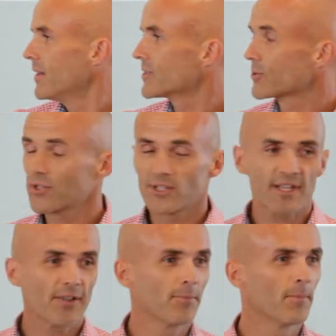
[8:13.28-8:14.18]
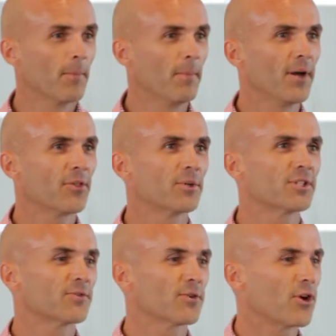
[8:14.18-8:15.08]
There's also this other myth, which
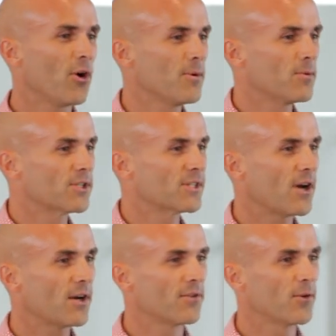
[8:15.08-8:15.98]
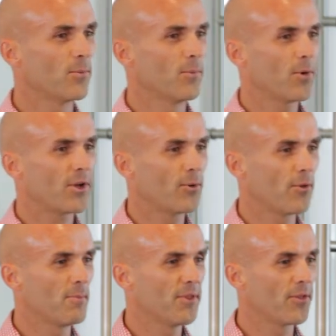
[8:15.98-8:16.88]
is very common, which is kind of the, what I call
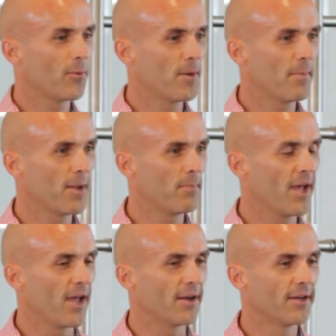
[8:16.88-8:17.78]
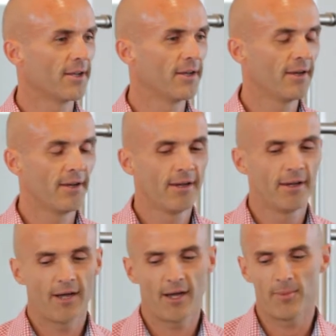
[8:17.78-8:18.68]
the myth of the one-man band,
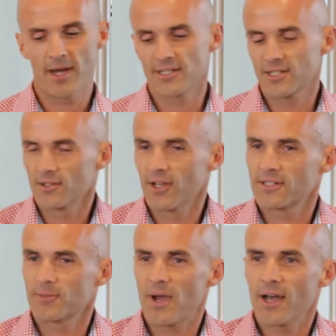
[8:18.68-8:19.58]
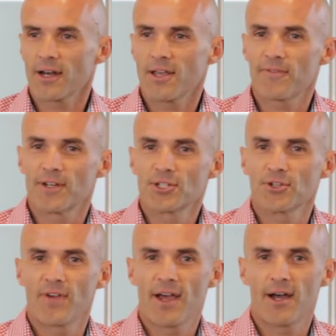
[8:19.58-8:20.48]
um, and it's, it's partly a function
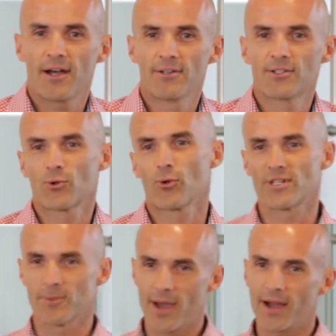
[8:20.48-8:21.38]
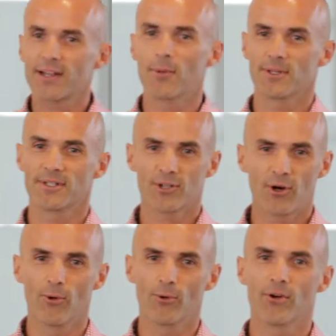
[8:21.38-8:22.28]
of how stories about companies are
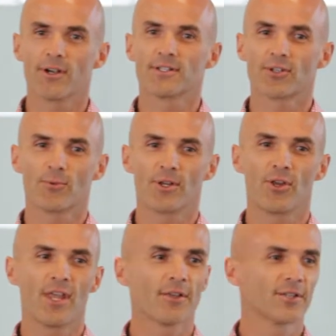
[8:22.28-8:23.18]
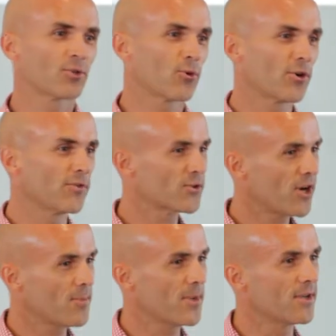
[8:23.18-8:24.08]
told, right? So when you hear the story of
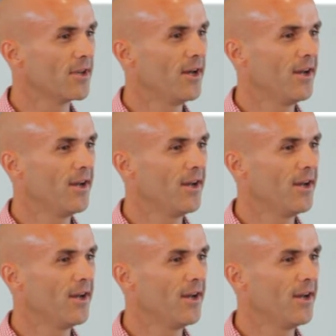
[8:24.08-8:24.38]
TradeMe,